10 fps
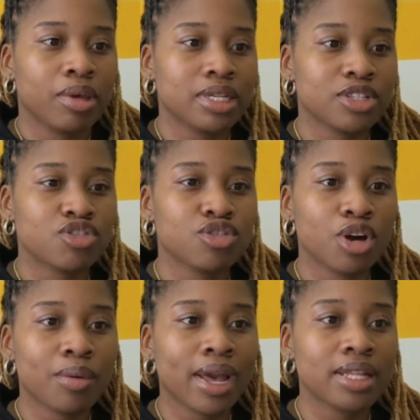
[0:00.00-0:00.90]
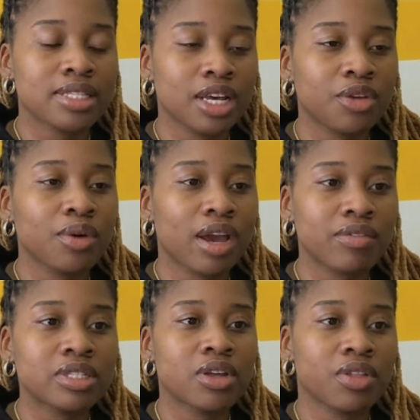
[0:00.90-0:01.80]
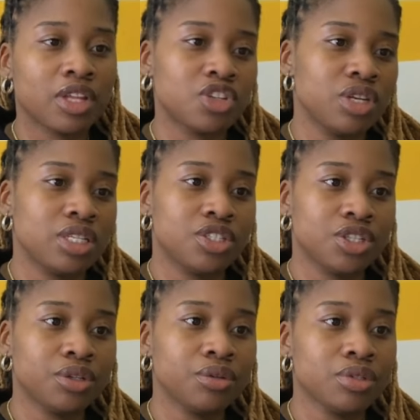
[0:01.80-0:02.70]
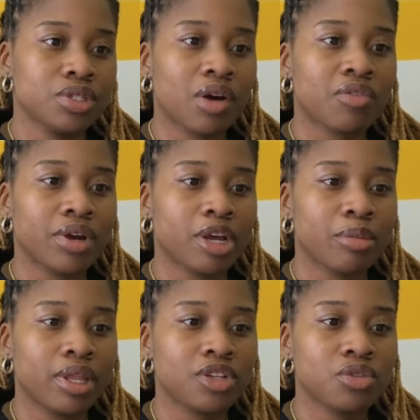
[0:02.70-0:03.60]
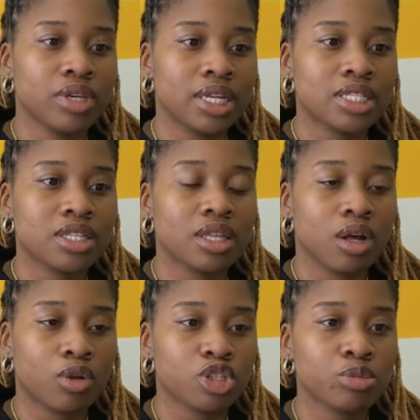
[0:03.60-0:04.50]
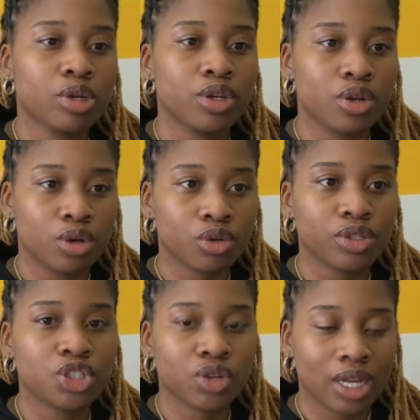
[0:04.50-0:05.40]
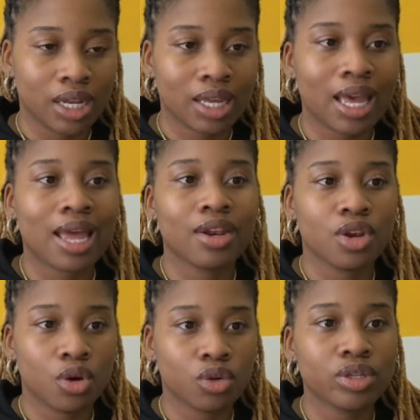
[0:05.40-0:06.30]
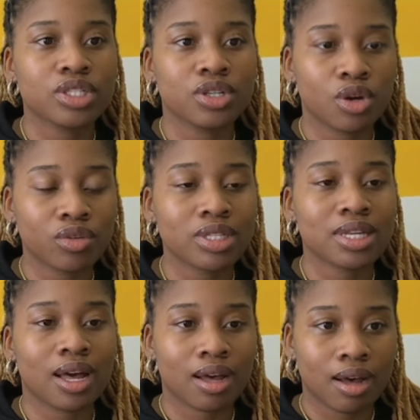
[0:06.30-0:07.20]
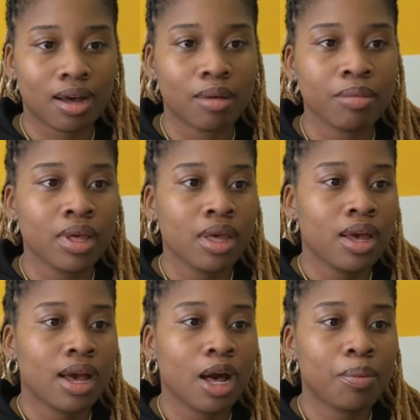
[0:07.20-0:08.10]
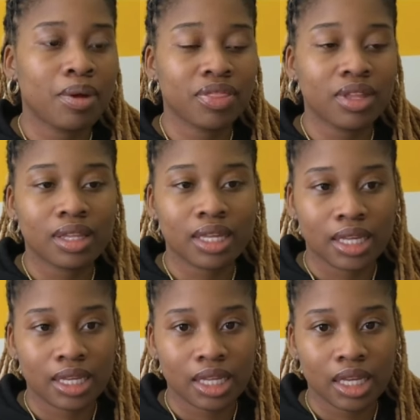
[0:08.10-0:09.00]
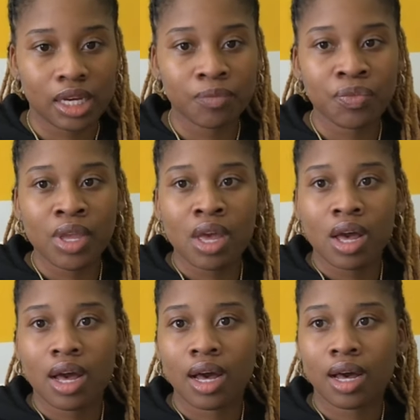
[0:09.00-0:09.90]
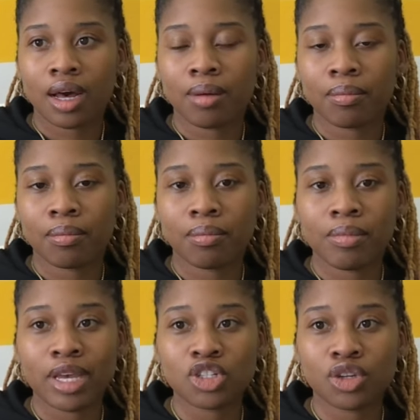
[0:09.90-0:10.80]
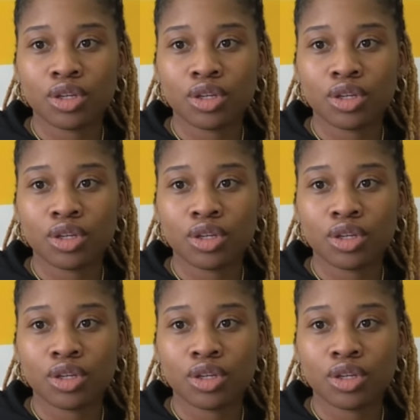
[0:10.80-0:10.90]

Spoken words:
Because there's no way I can tell you every single thing that you need to do. So I recommend you get into the ultimate notary training at notarytonotary.com. I'll put the link in here. Make